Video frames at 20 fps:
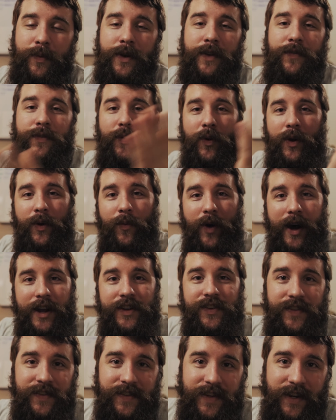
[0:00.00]
But if you want to
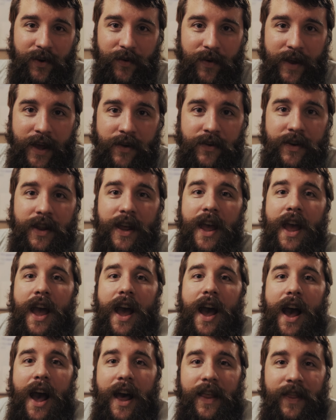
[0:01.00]
watch and stick around,
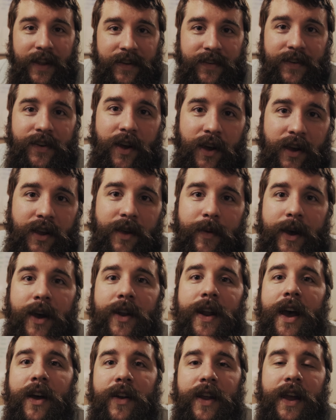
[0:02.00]
let's talk
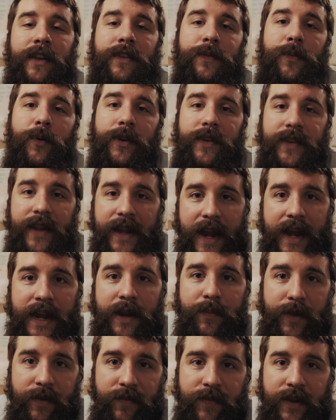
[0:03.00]
about how to export
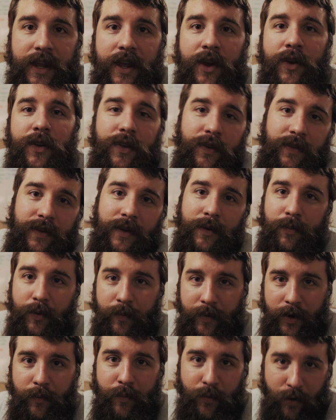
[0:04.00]
1080p video using
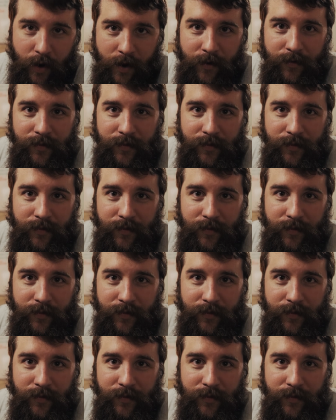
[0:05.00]
Premiere Pro.